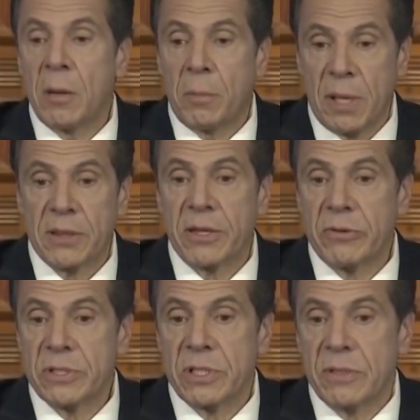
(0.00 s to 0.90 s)
but
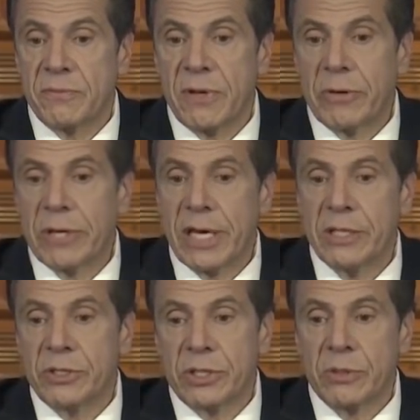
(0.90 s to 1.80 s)
there is a
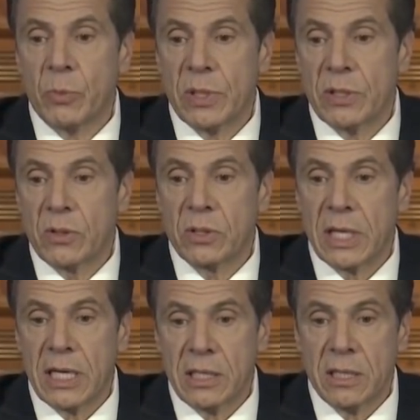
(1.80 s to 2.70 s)
variation with the Long
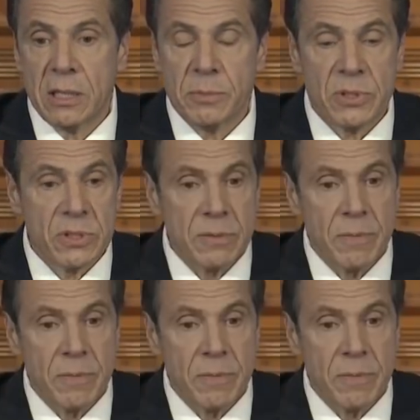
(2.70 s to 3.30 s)
Island numbers.